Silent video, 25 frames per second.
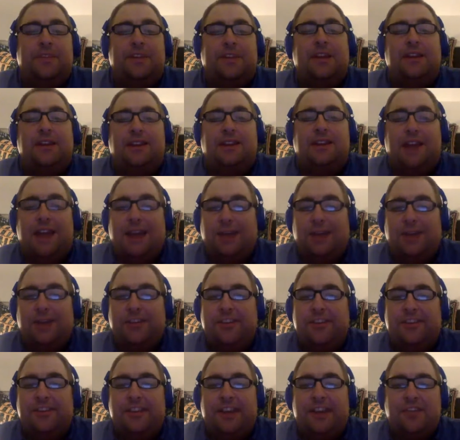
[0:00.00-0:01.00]
And Lyles,
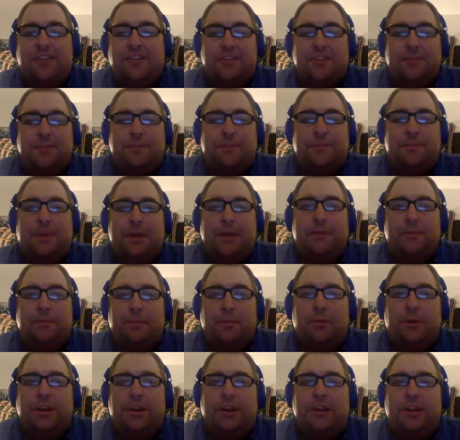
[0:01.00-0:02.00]
he's actually been pretty